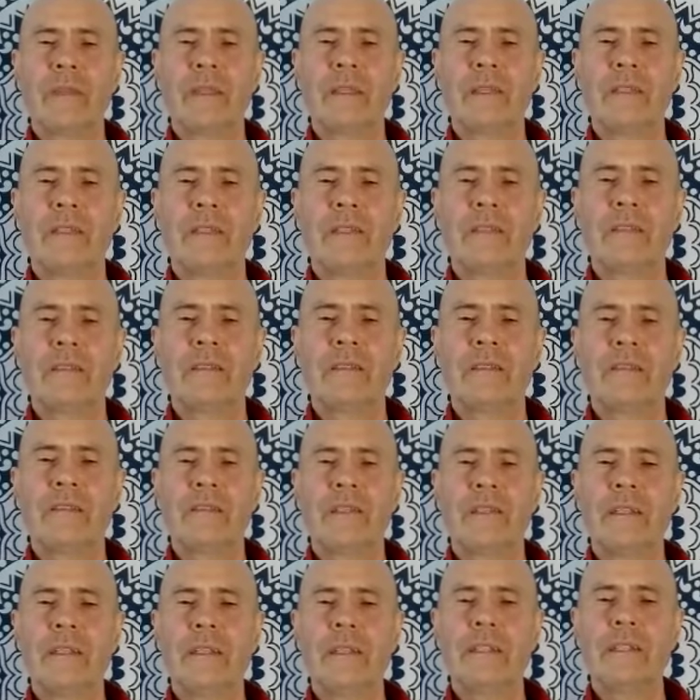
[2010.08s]
And this
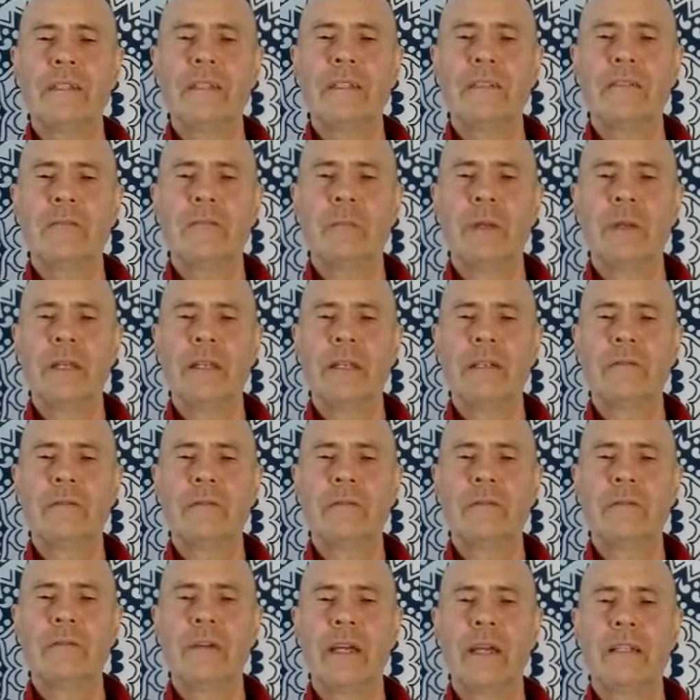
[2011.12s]
sea is
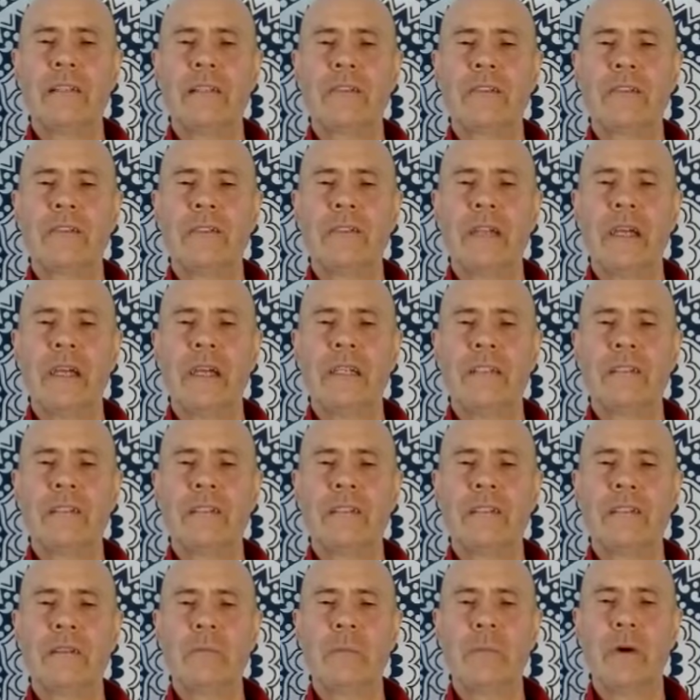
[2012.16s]
being
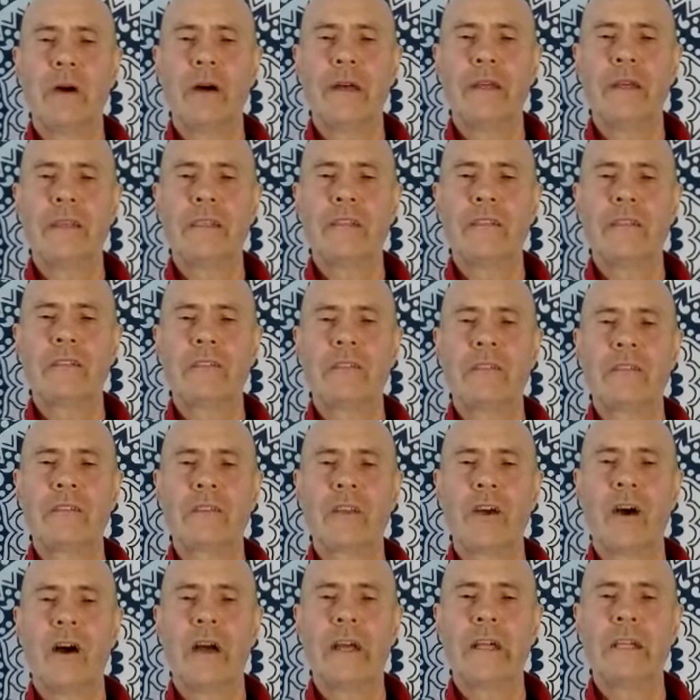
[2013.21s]
ventilated by this
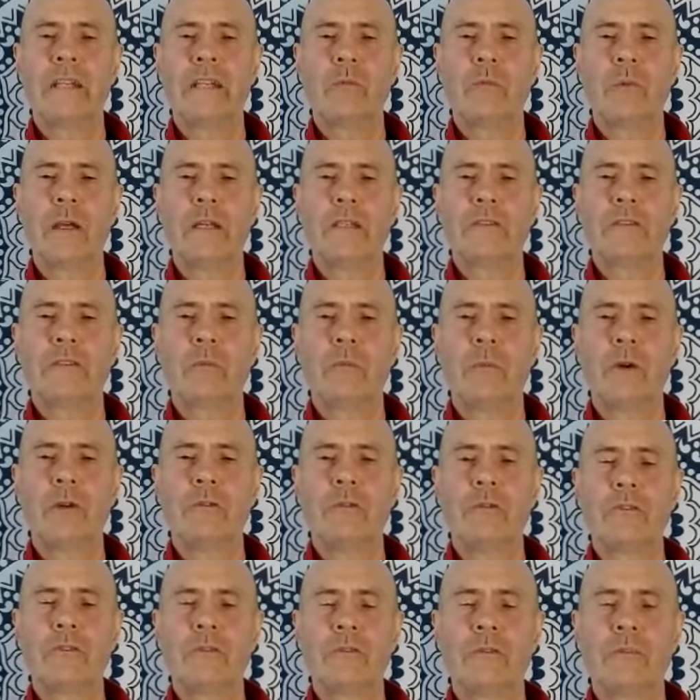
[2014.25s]
sideways
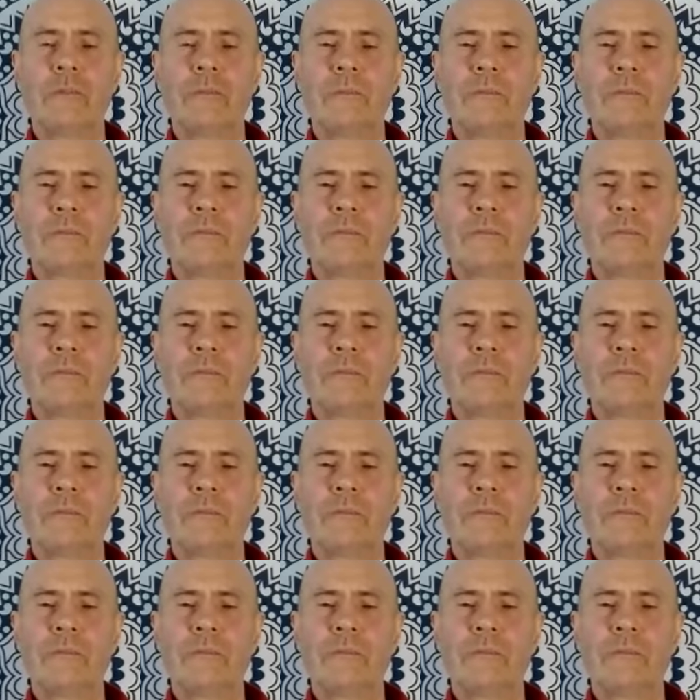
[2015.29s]
motion.